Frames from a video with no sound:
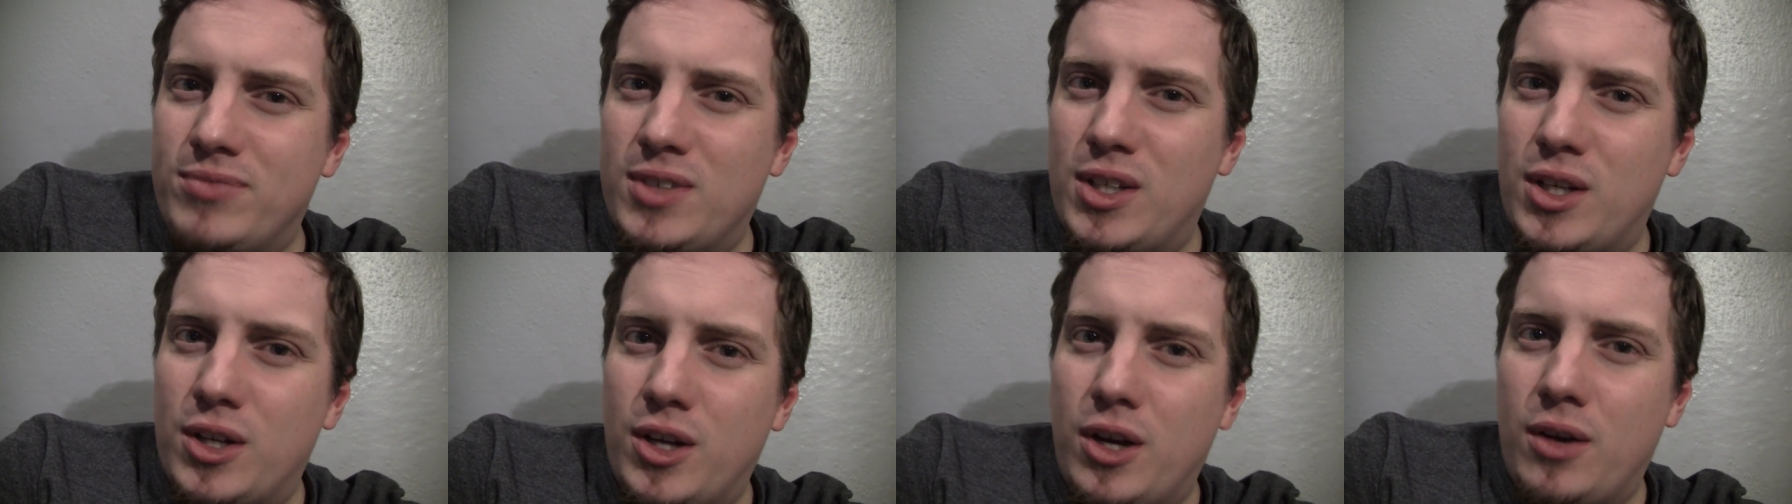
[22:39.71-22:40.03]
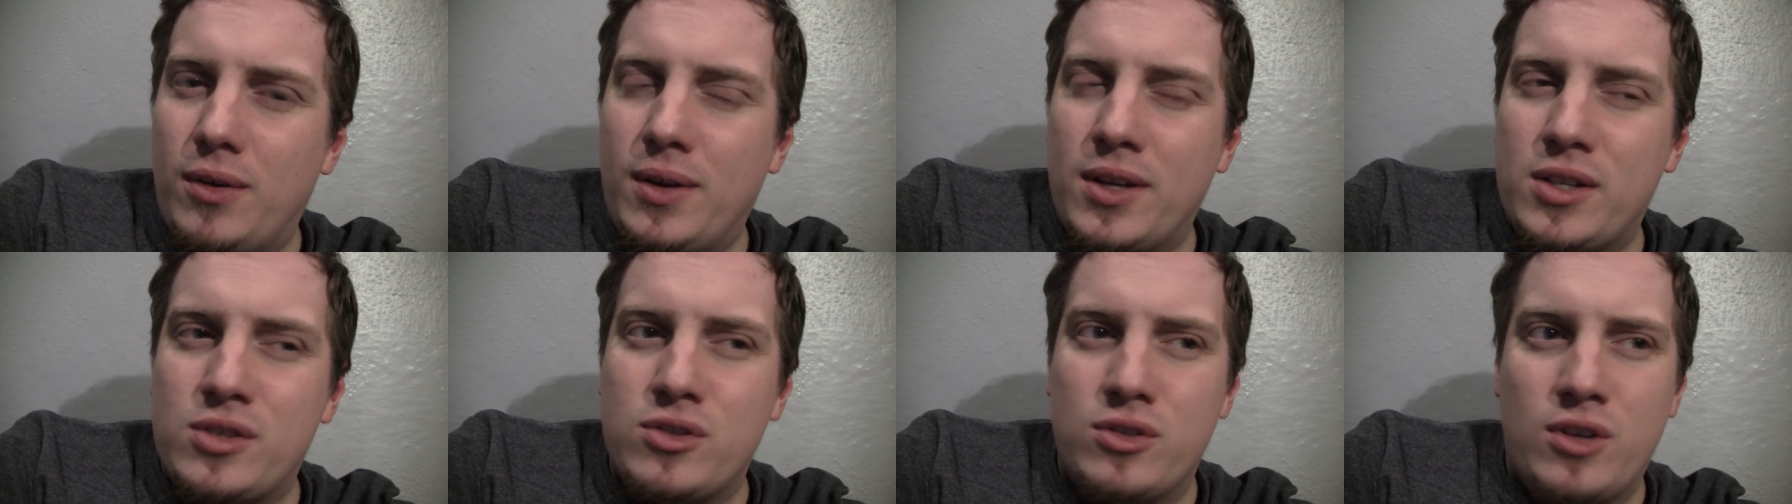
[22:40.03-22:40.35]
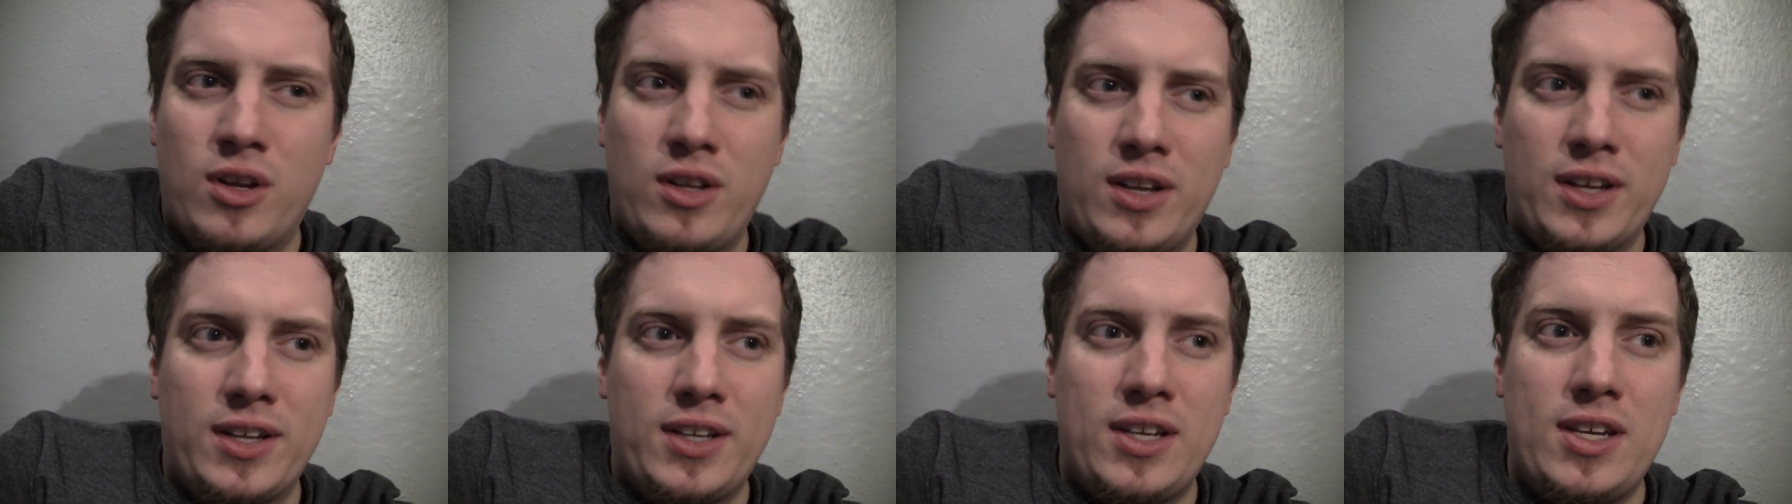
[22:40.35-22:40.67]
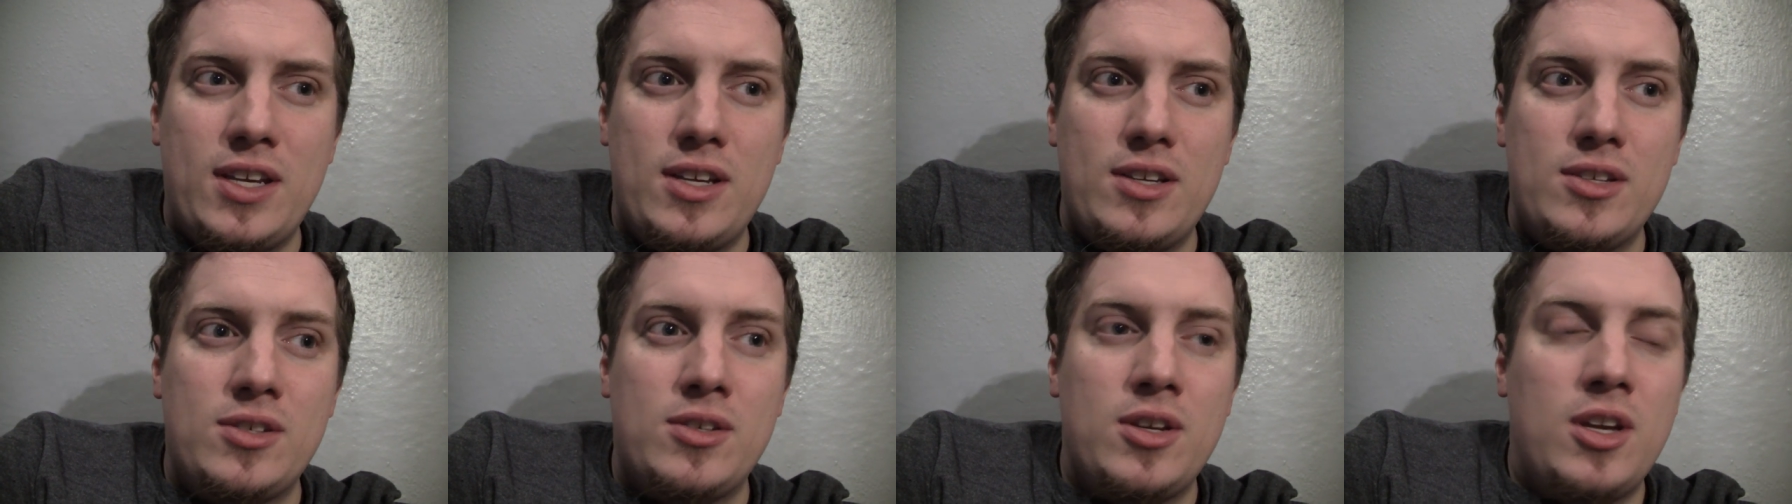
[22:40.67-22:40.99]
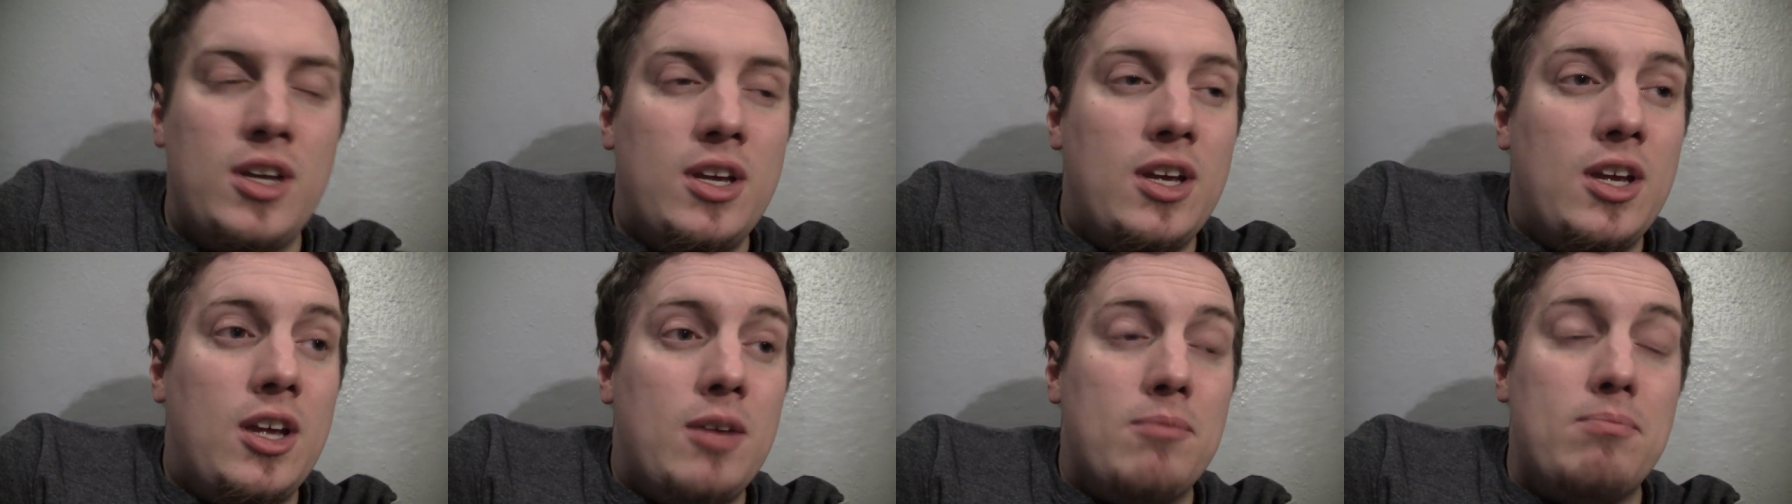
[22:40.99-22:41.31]
You know, it's not like he's
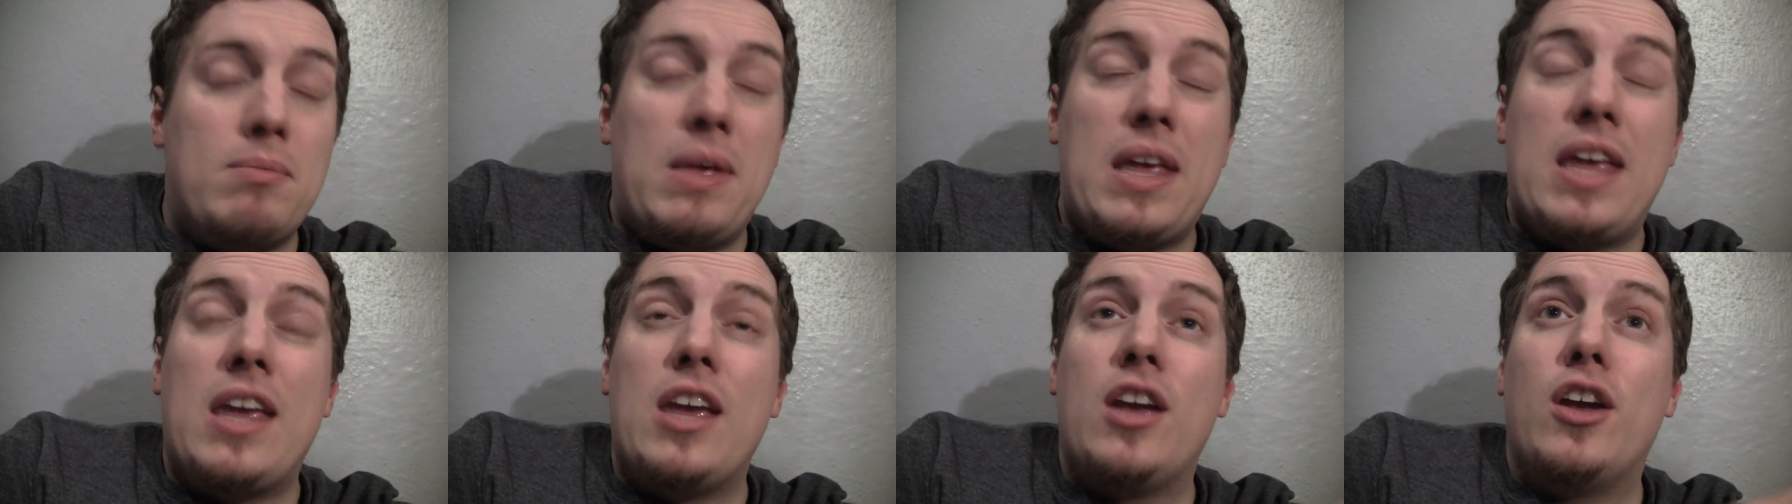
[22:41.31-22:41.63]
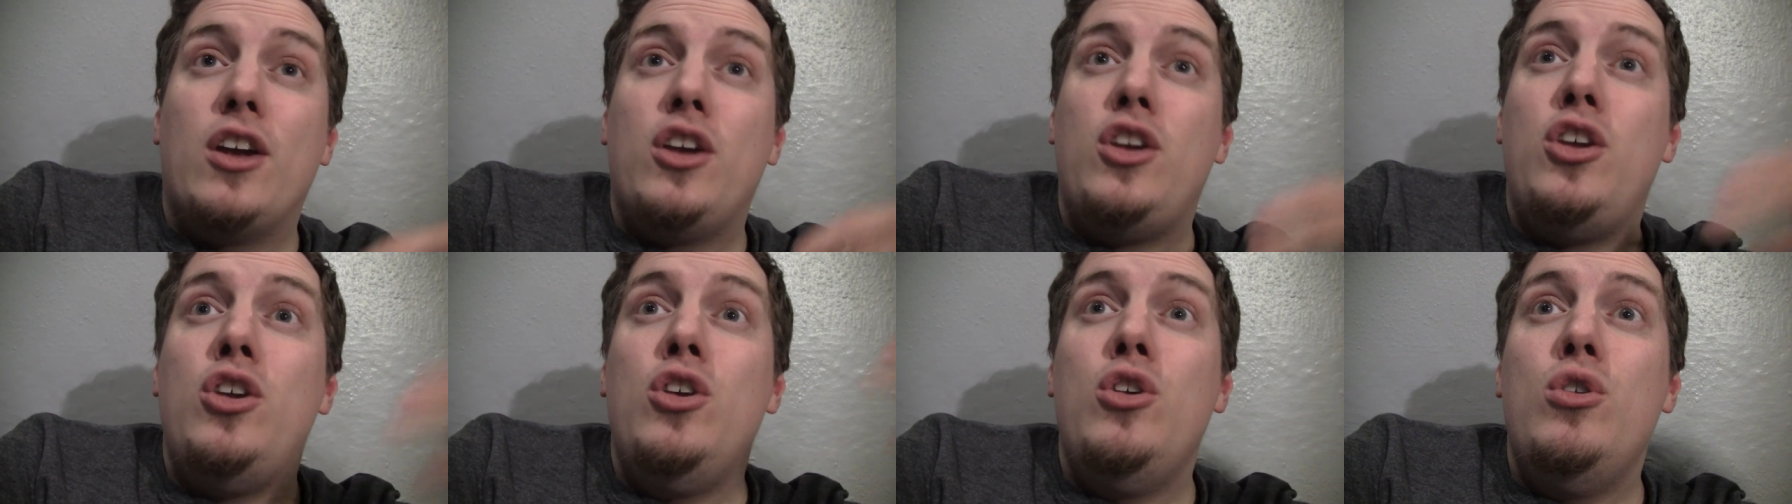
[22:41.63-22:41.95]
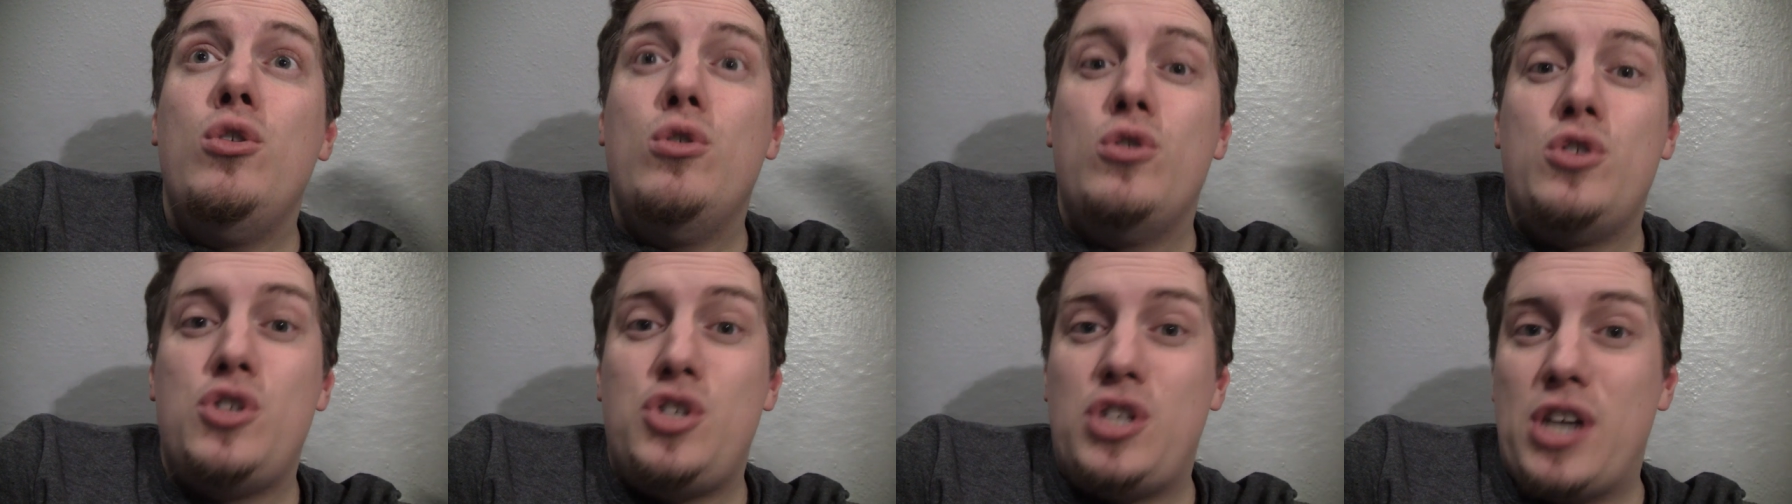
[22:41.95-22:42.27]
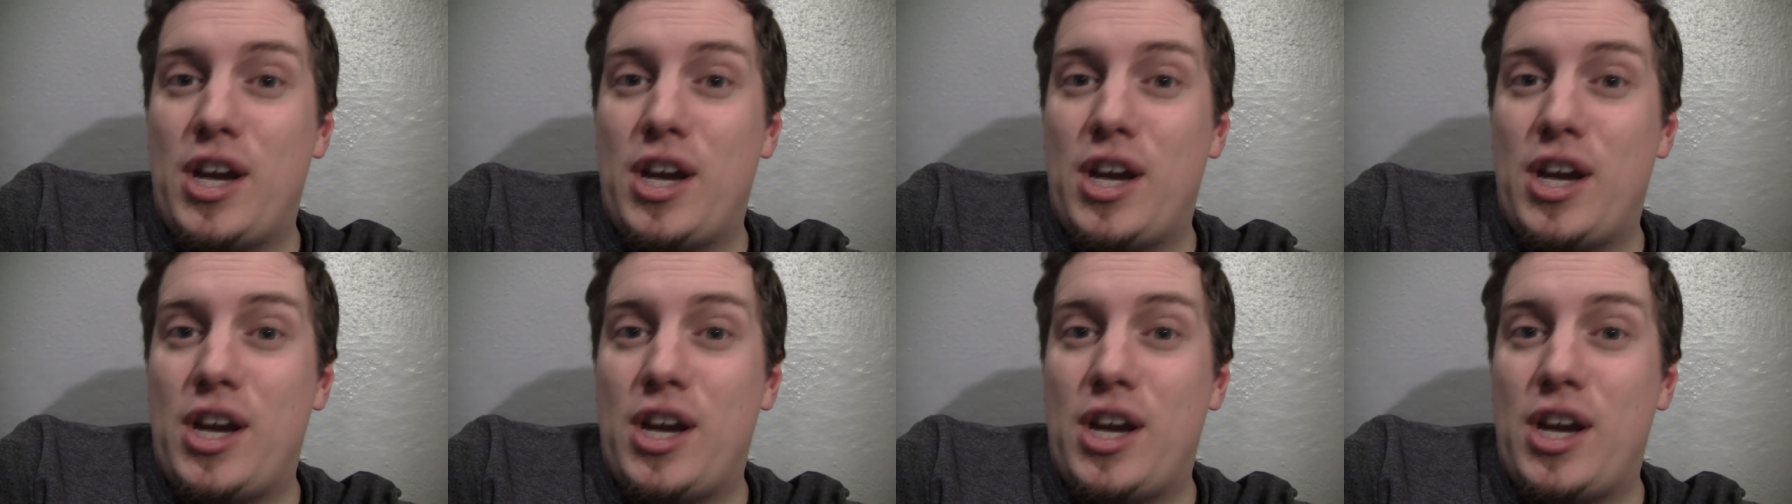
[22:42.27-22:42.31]
making a huge